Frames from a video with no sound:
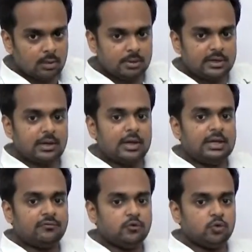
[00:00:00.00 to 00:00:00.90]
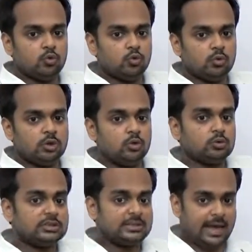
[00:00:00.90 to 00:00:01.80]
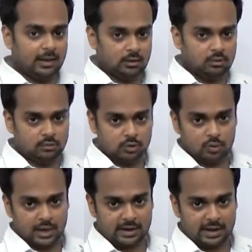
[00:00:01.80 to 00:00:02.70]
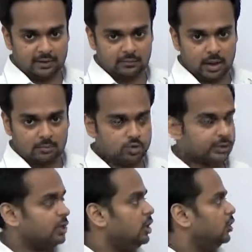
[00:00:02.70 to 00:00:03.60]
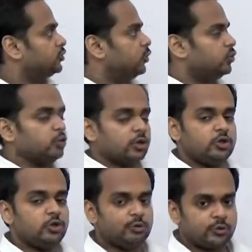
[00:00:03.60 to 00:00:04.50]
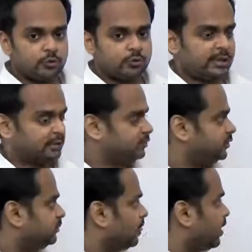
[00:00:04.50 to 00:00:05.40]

But if you use tell, you can have an object. So you can do 2 things.